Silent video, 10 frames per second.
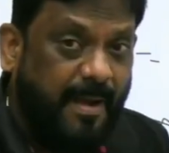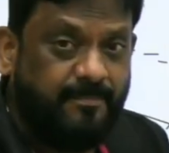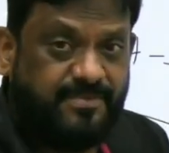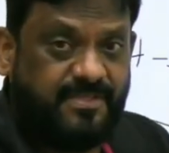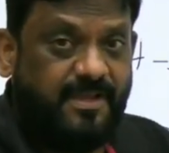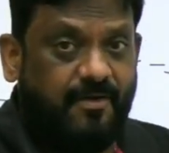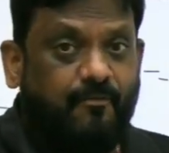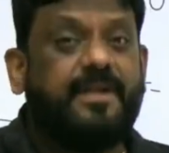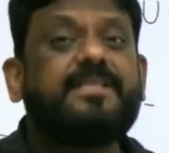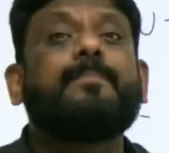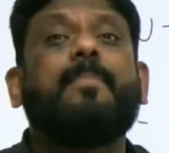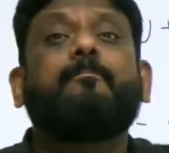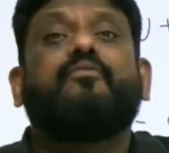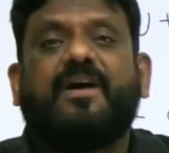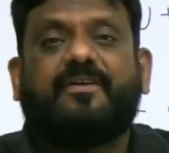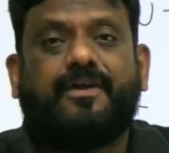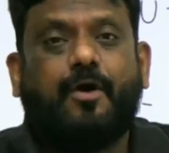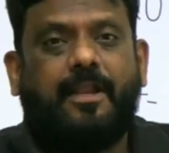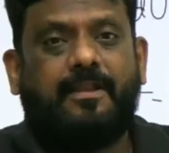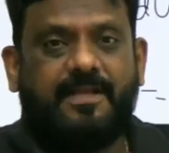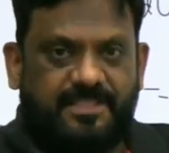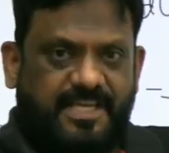pumps, what is the pump work we call?